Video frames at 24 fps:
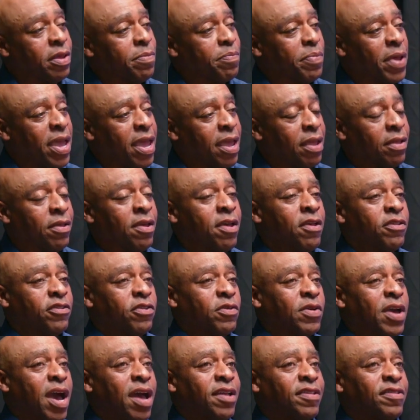in pain.
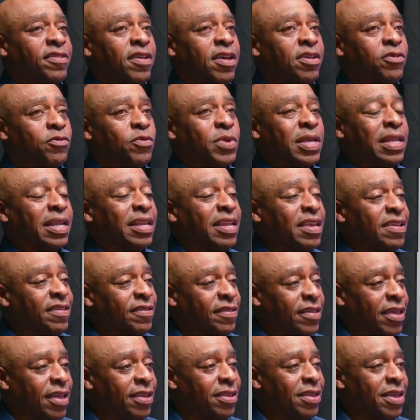So God says,
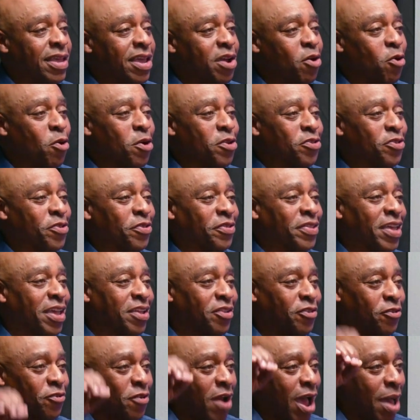release it. Or as you
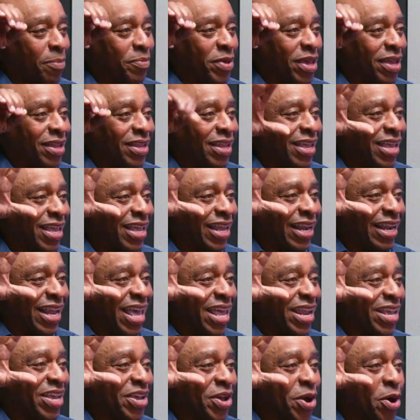say, drop it.
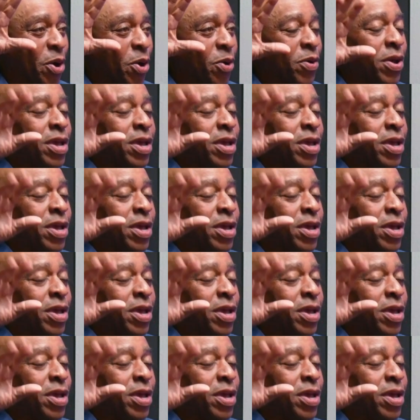Let it go.